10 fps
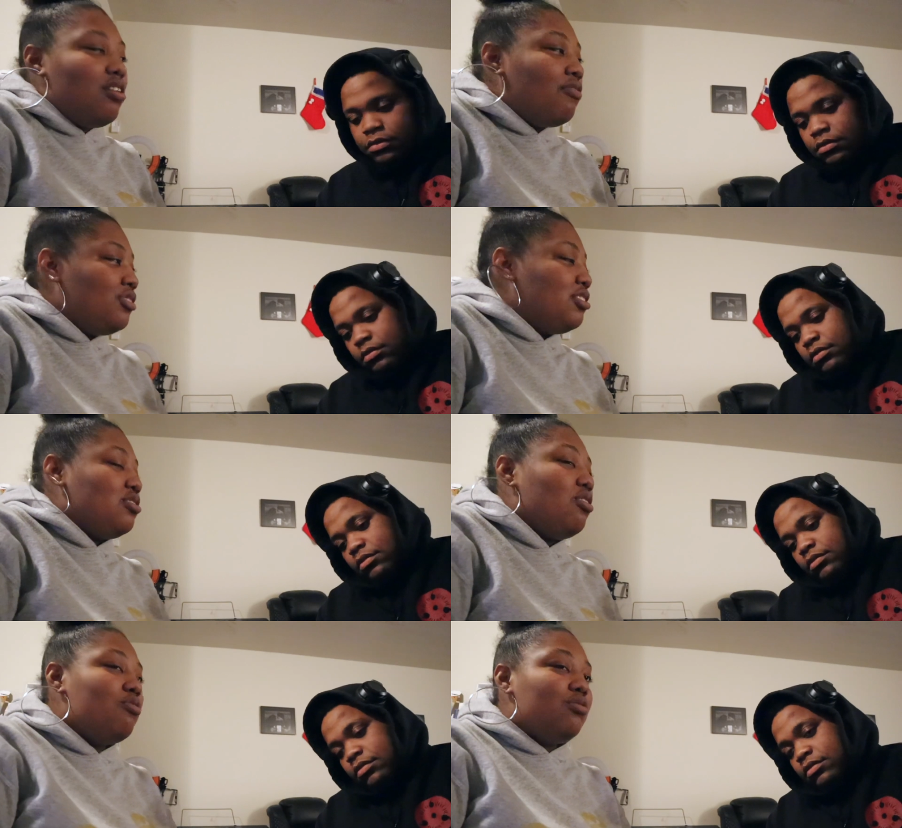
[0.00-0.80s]
Speaker 1: off on this
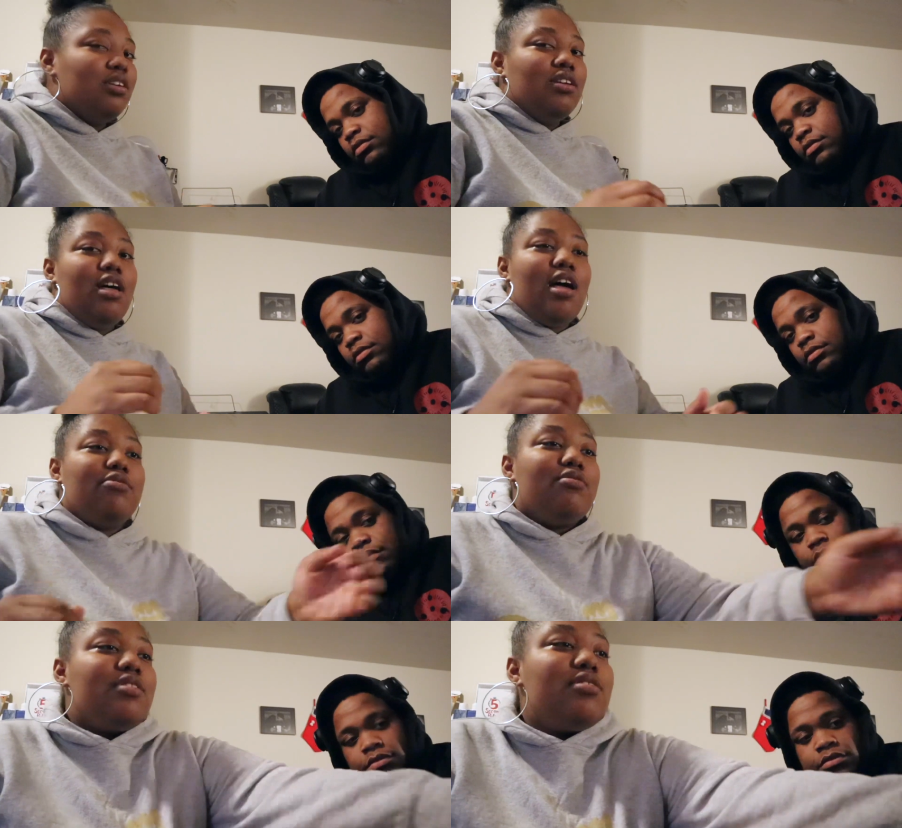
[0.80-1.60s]
note. As
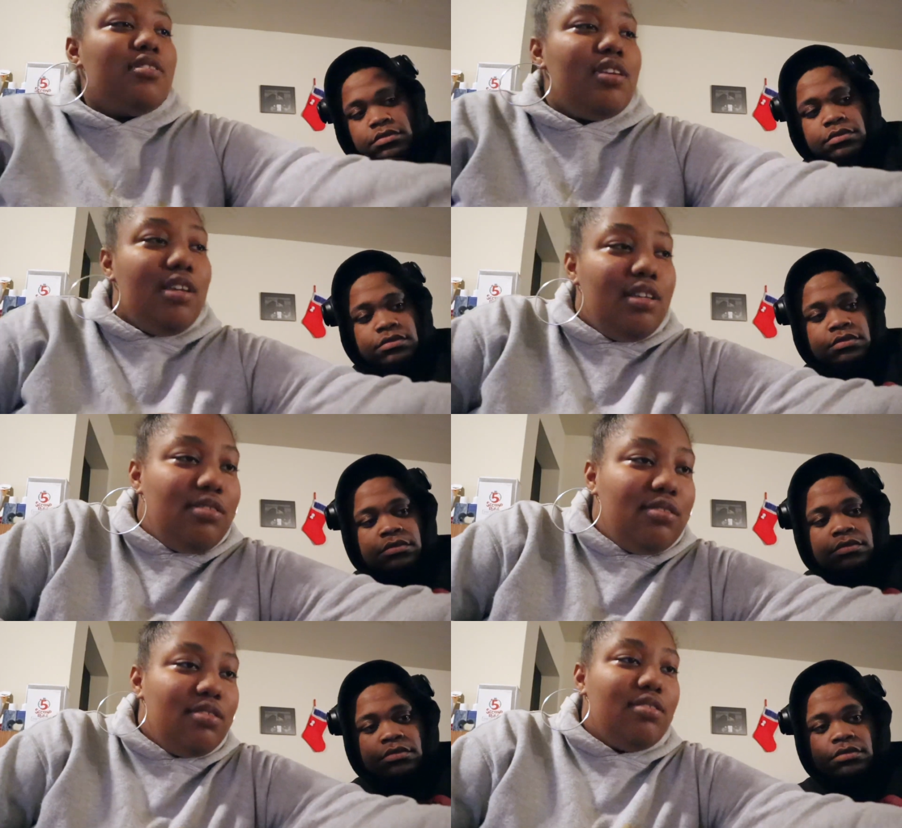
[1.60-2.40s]
you can see,
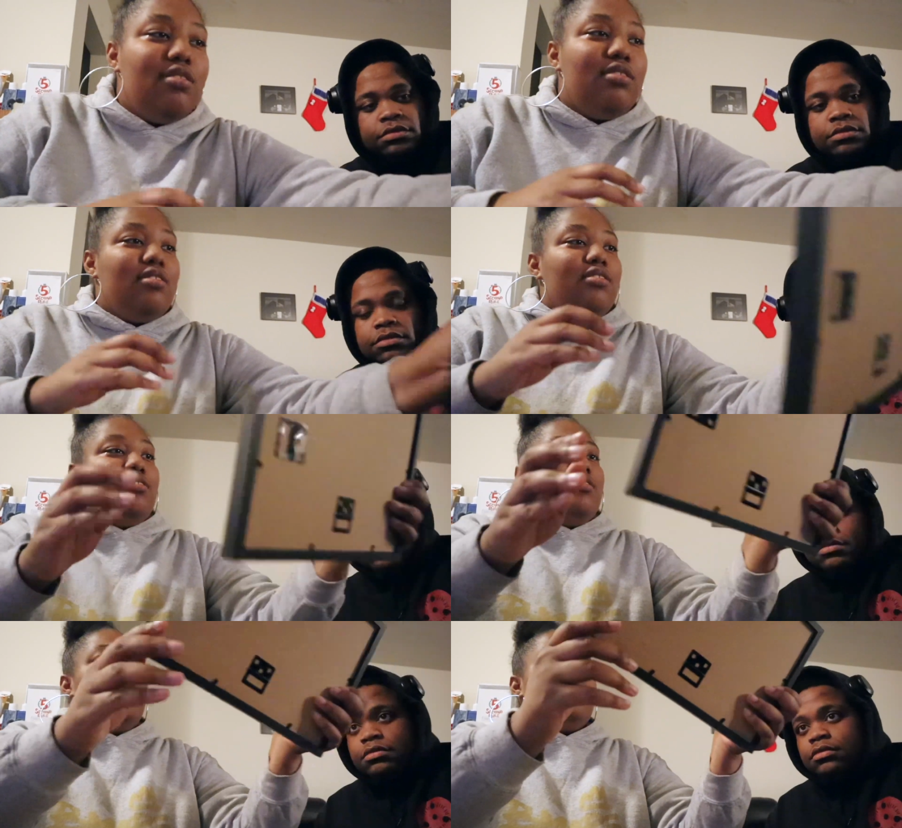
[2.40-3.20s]

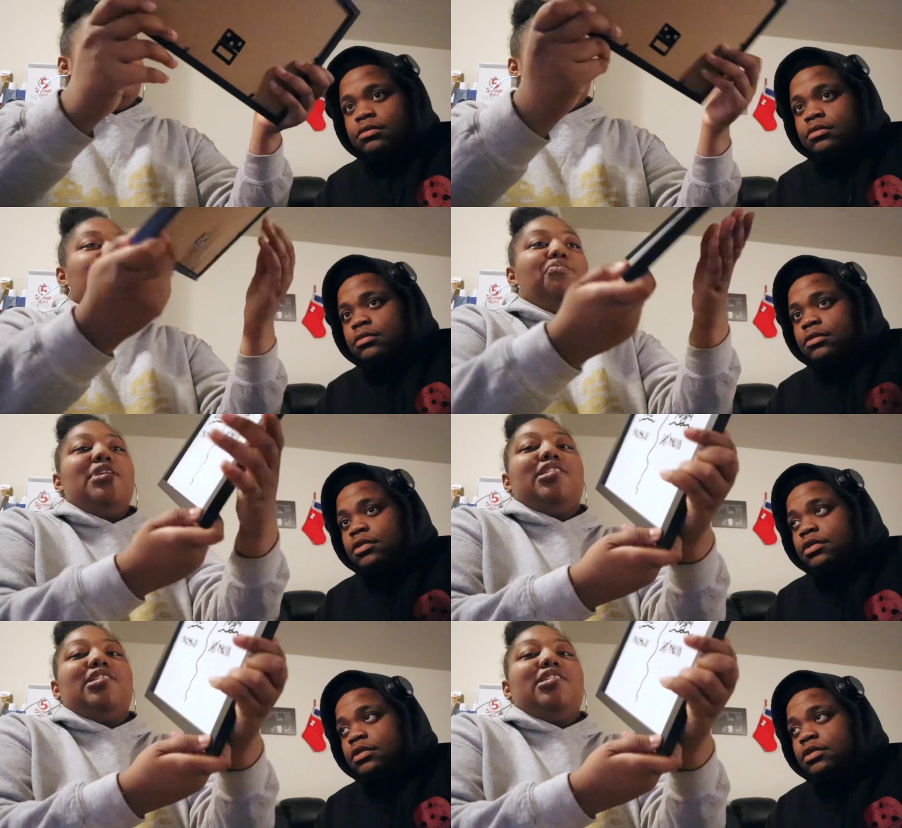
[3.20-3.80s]
we